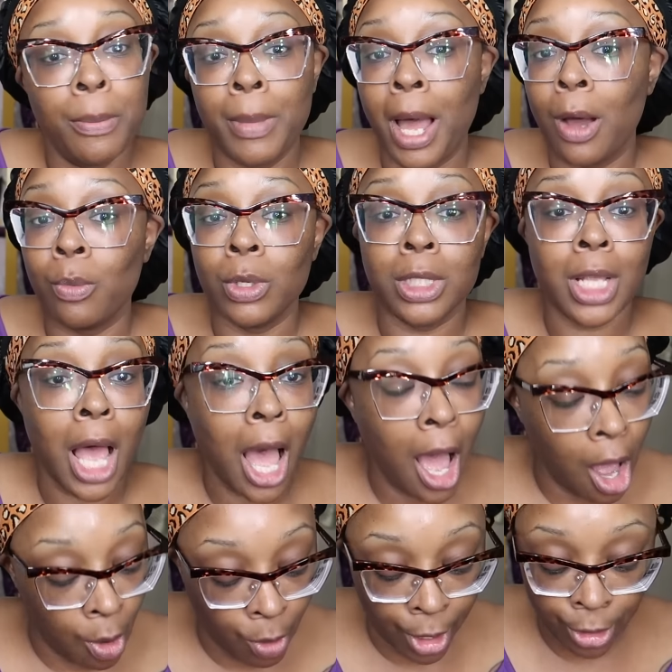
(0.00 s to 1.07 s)
Mine was
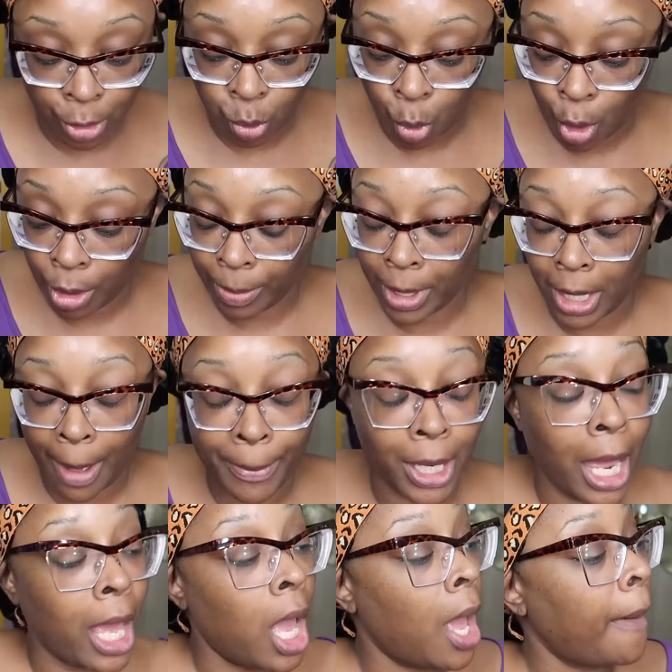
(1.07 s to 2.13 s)
always watermelon. I'd be
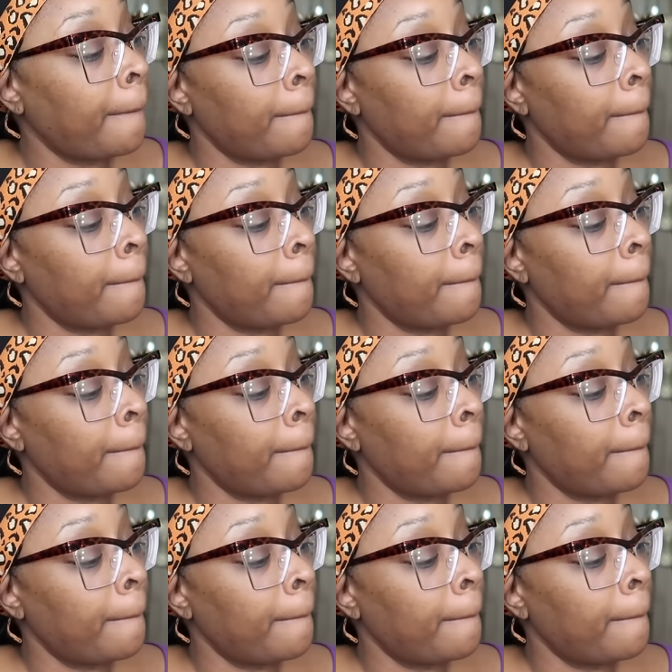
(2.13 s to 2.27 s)
like,